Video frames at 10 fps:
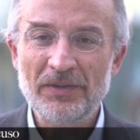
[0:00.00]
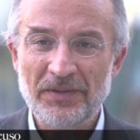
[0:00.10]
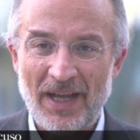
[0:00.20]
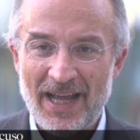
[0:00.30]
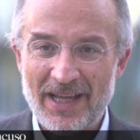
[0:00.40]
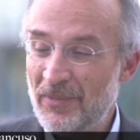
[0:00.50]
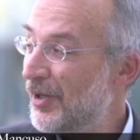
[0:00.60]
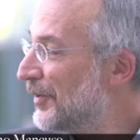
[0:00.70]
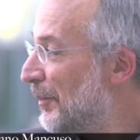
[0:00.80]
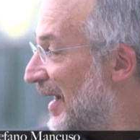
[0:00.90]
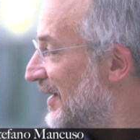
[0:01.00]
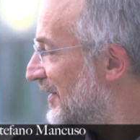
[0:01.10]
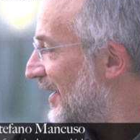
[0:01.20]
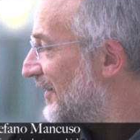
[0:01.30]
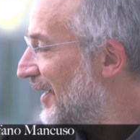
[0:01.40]
the time. All the plants
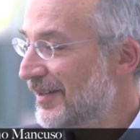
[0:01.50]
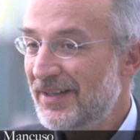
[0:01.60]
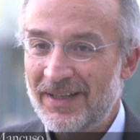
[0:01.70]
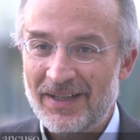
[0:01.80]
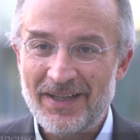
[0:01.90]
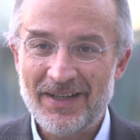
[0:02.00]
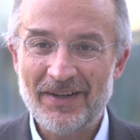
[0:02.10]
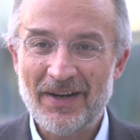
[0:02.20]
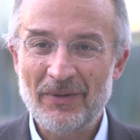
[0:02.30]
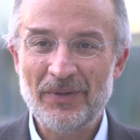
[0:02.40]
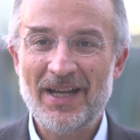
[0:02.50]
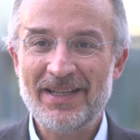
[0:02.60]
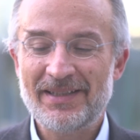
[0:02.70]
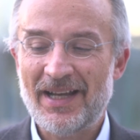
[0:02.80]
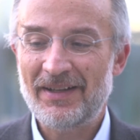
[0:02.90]
that are here around
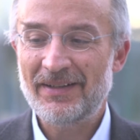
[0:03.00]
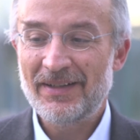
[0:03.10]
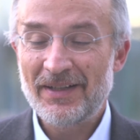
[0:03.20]
us are